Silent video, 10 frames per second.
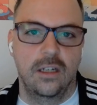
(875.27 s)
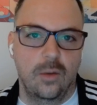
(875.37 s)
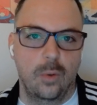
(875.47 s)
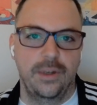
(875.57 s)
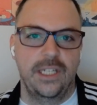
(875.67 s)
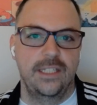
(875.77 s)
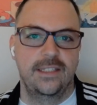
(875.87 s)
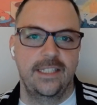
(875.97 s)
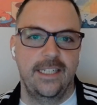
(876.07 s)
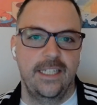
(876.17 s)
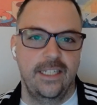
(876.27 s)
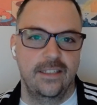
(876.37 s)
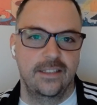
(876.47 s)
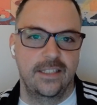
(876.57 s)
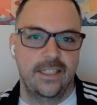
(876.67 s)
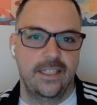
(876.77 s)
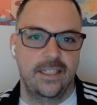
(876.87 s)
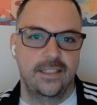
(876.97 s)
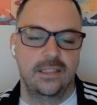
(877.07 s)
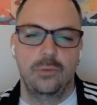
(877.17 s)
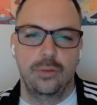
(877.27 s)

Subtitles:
What we did see is some new